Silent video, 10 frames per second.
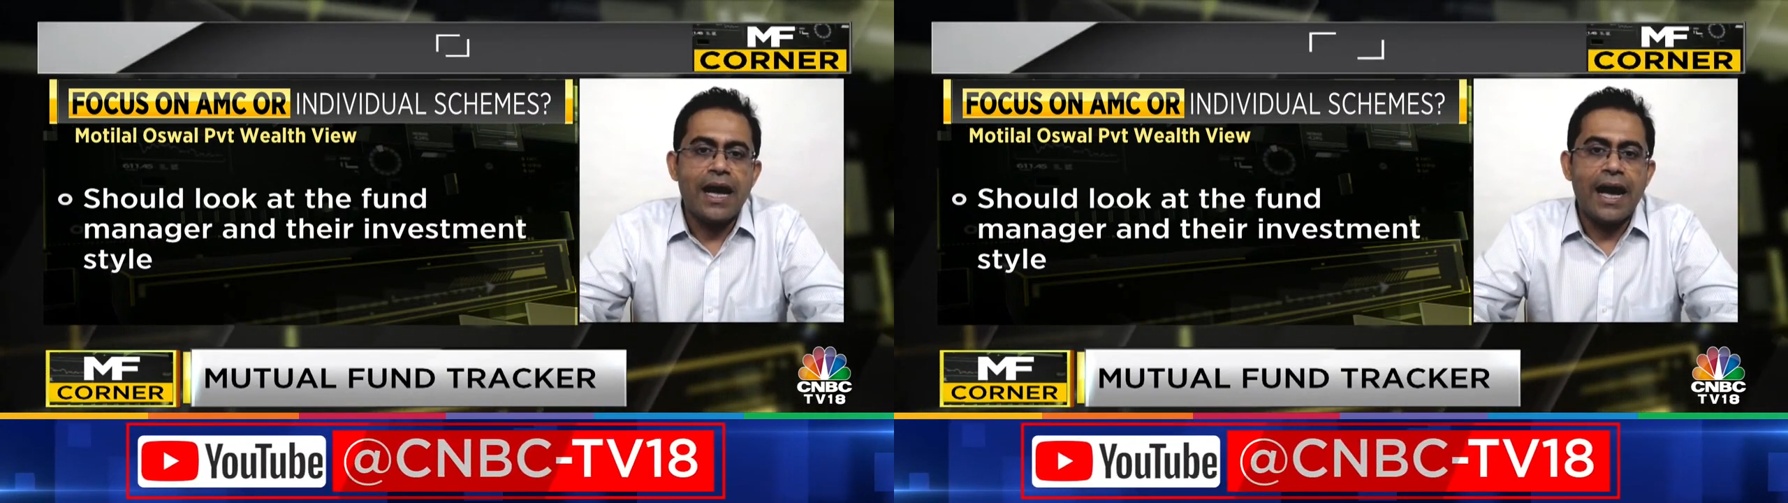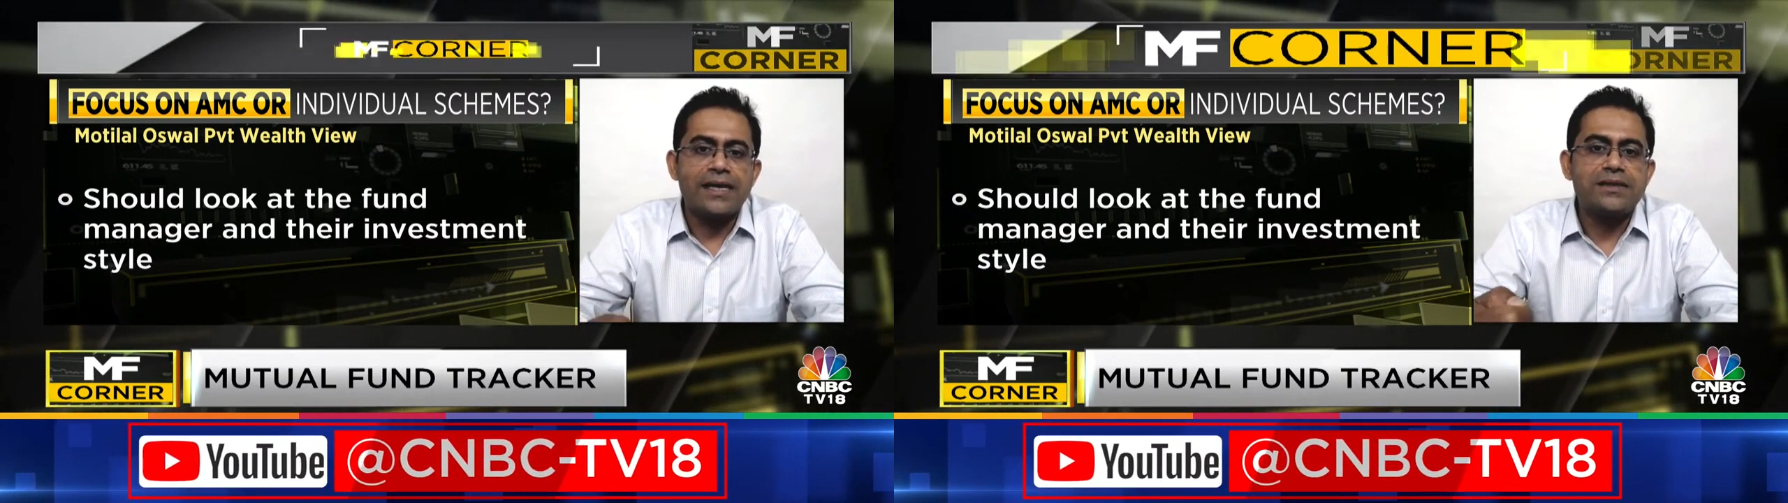
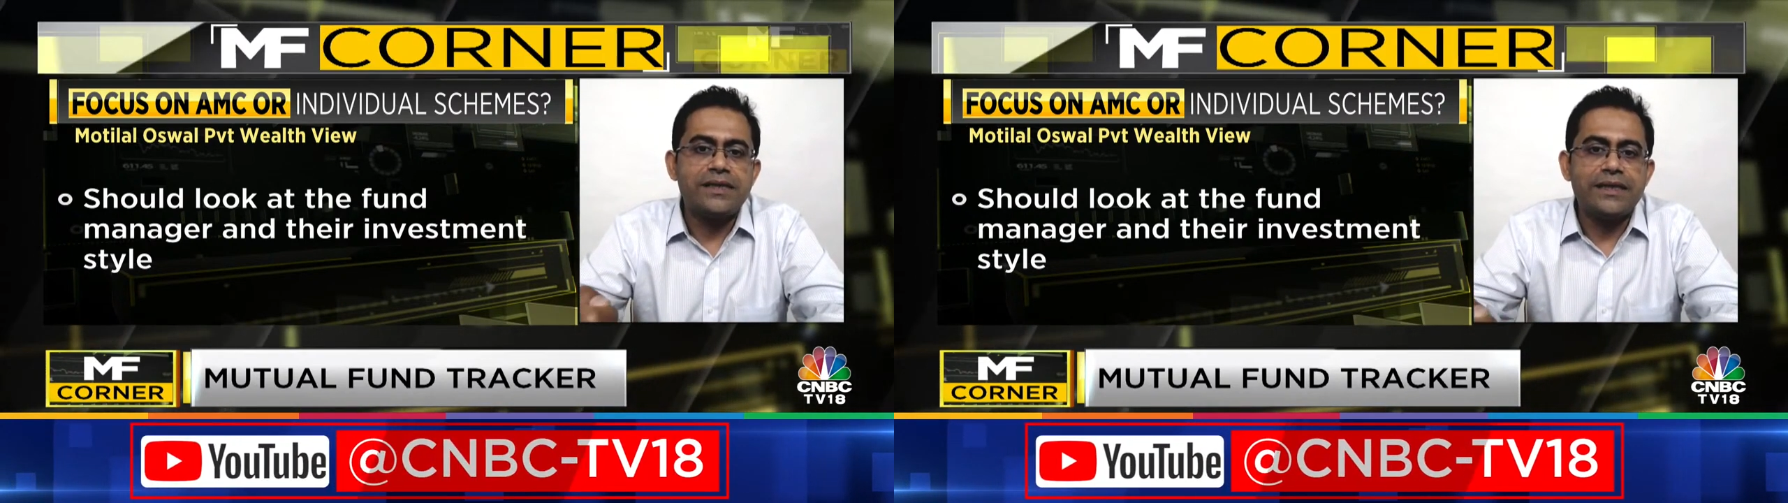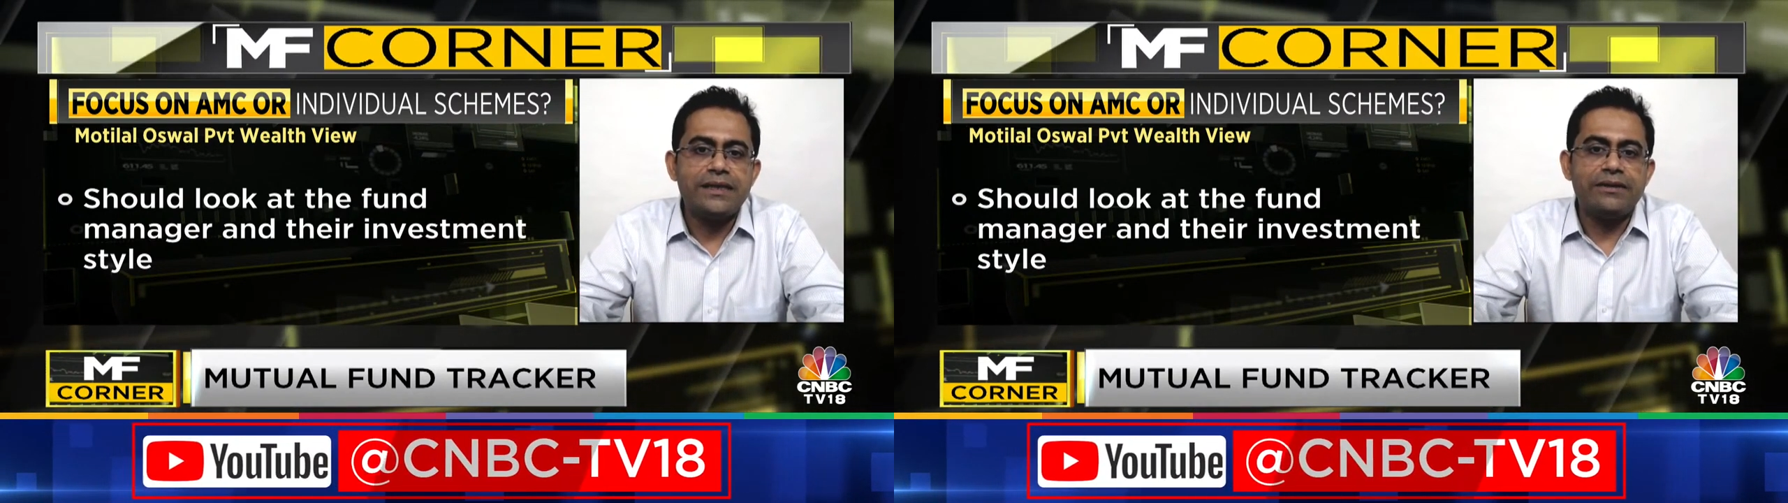has
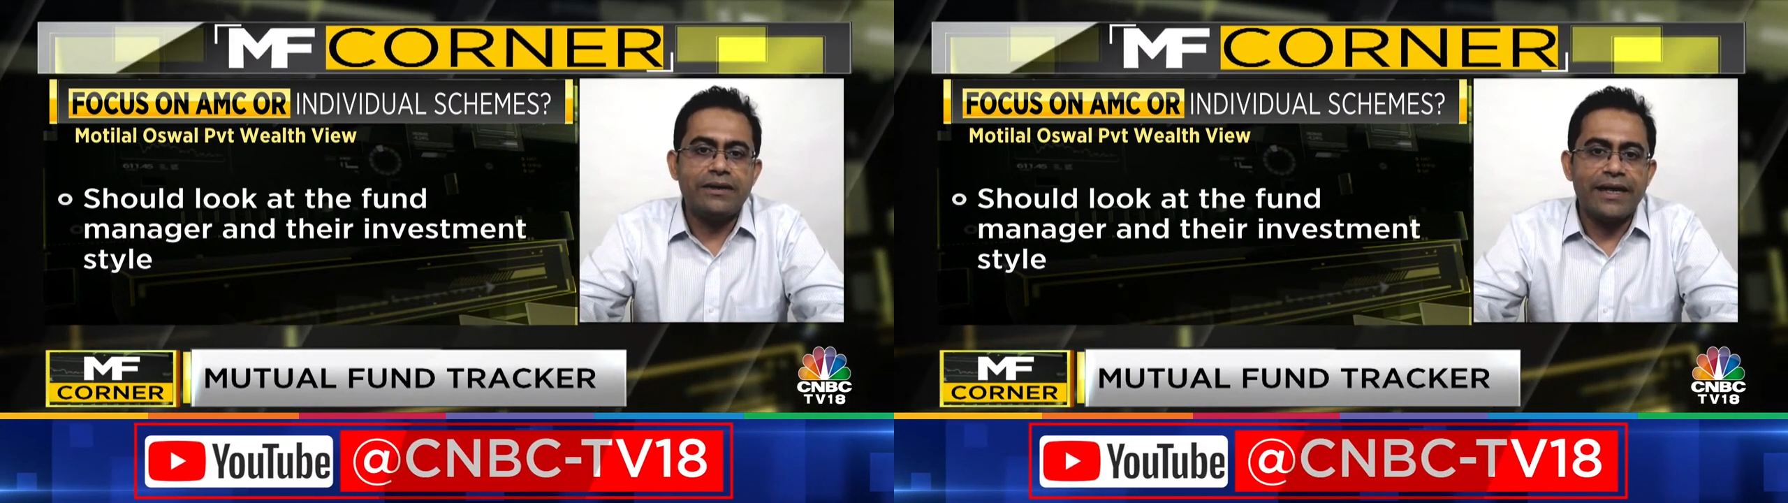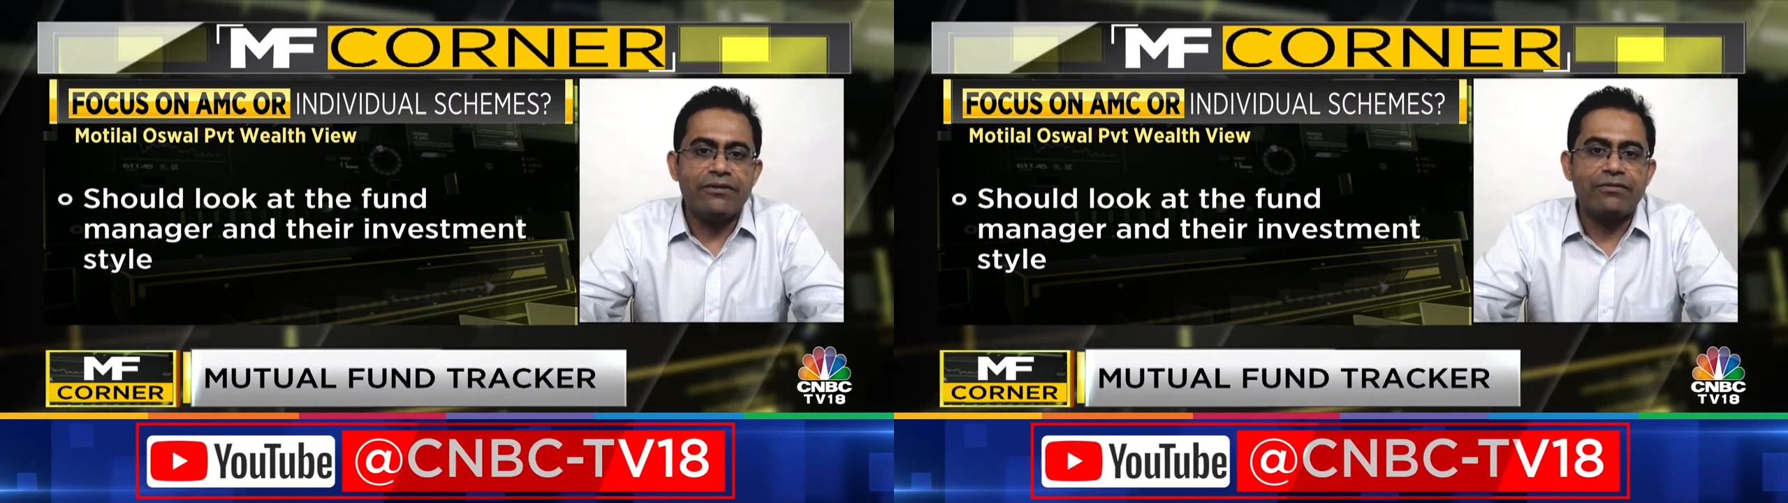
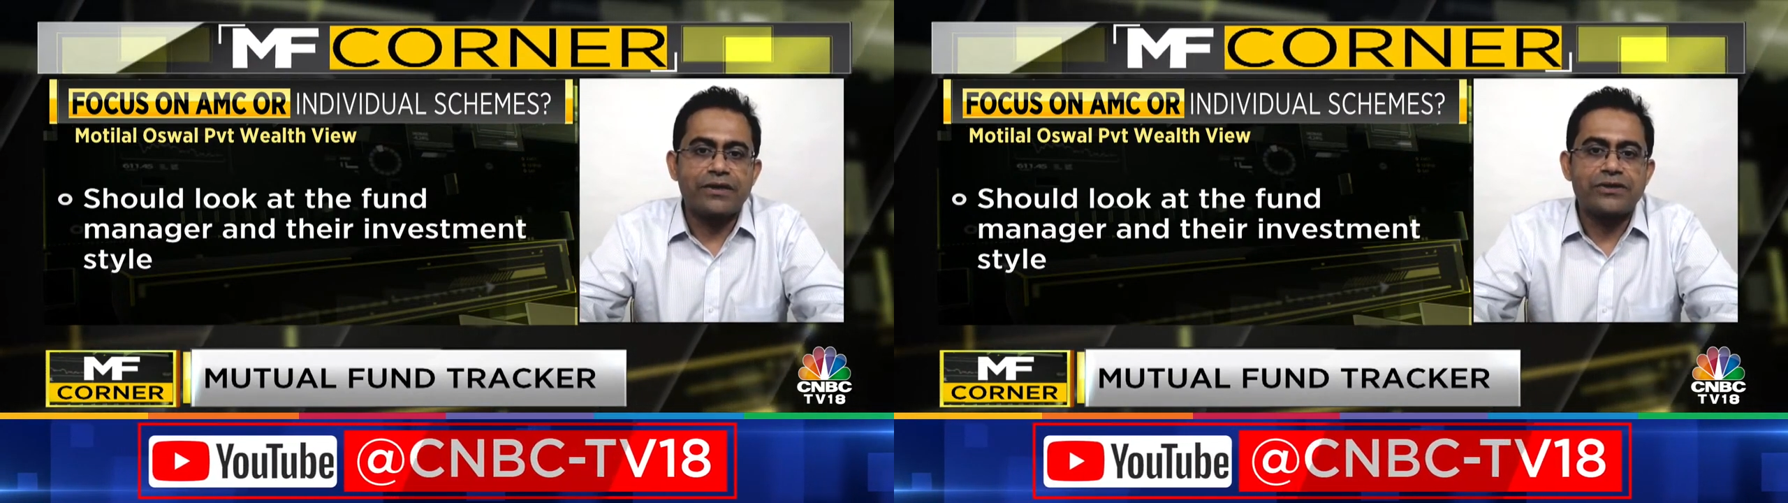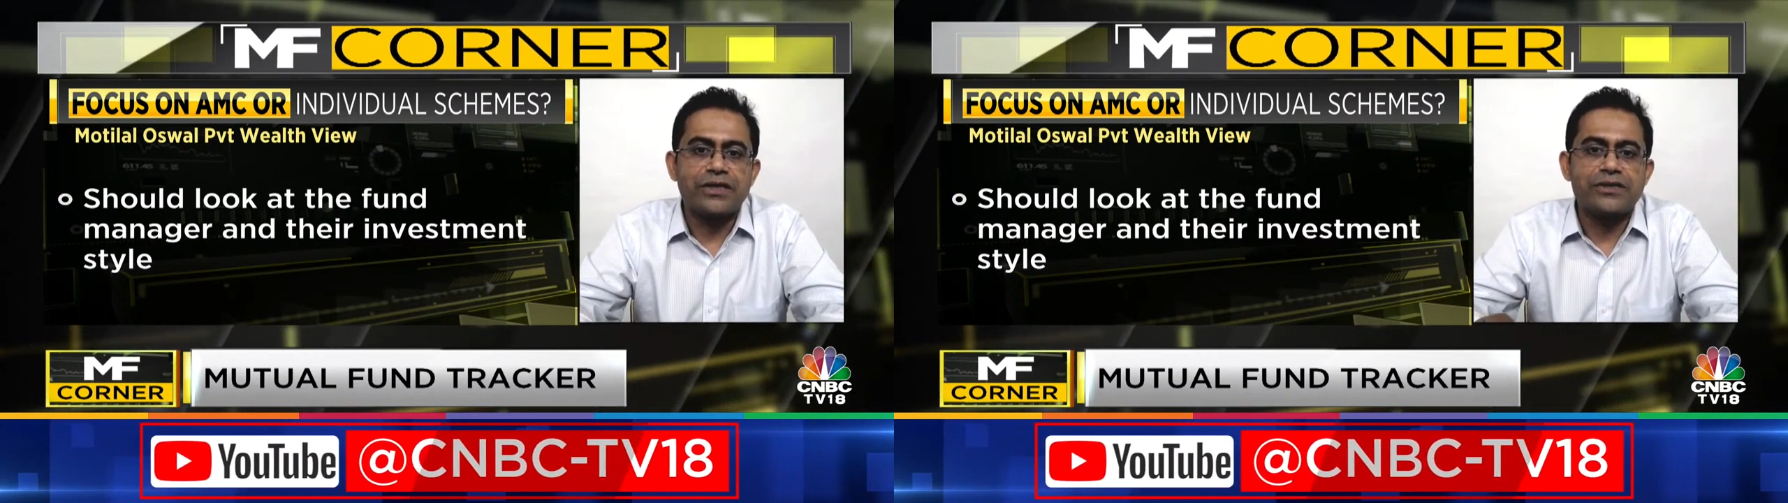the
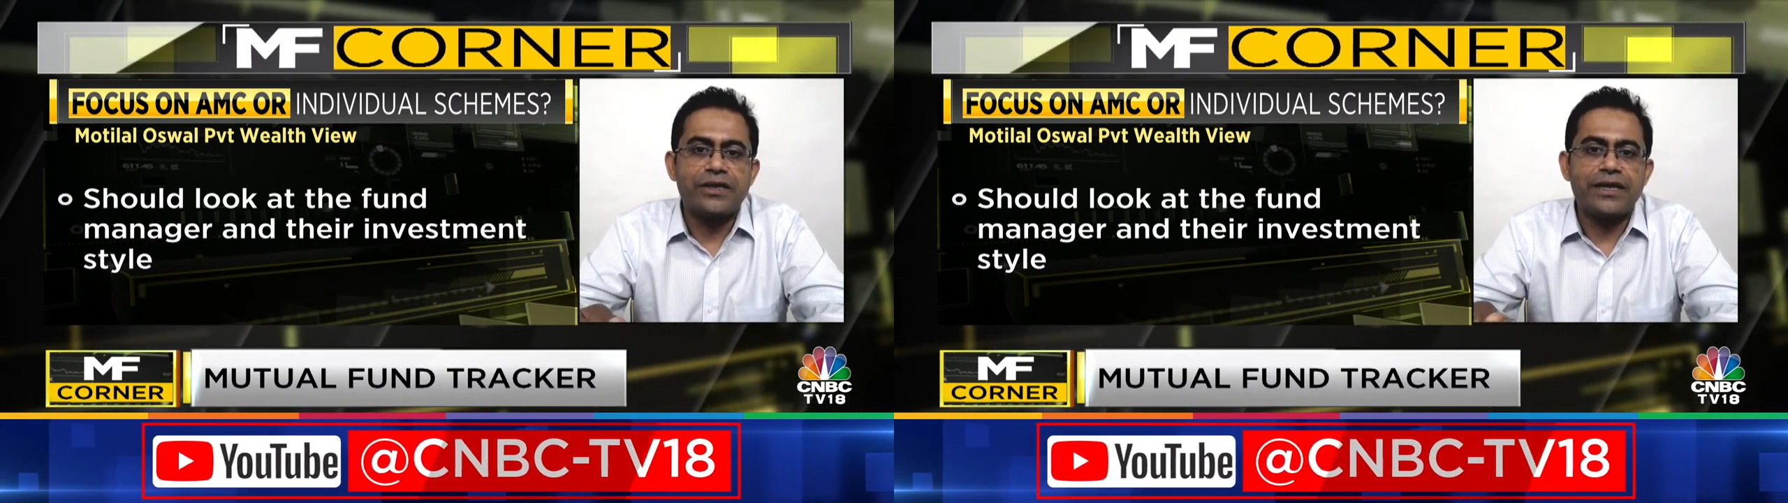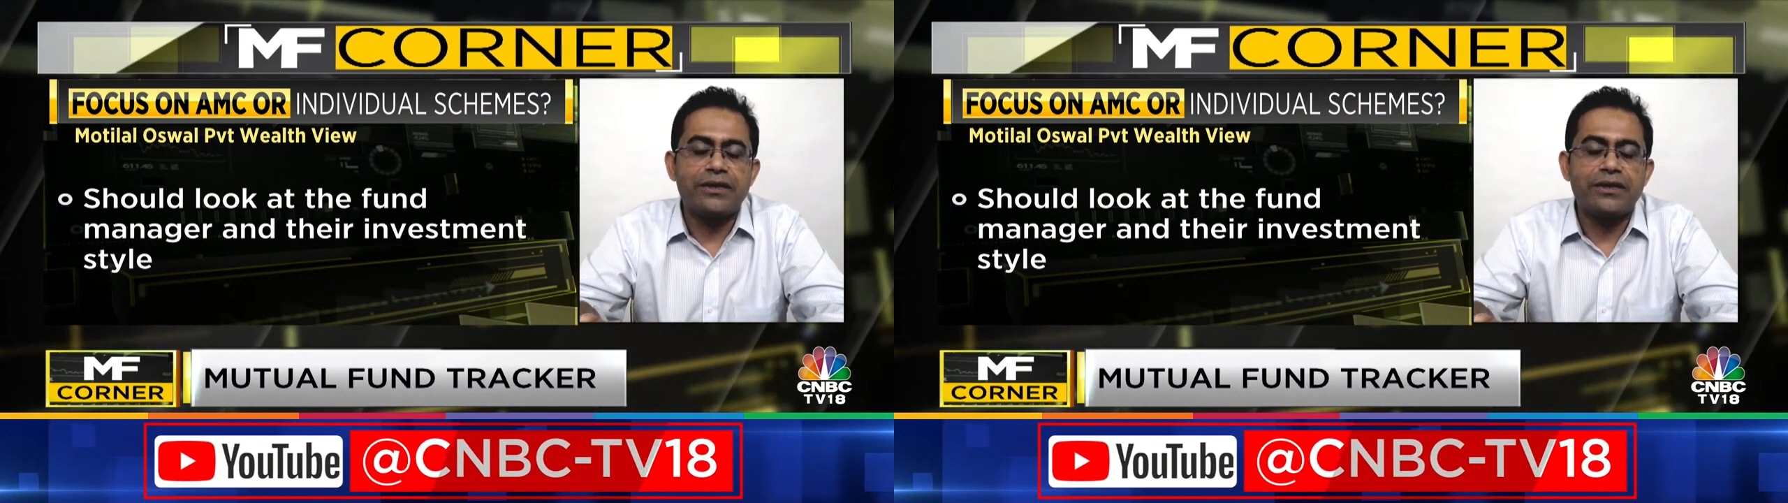infrastructure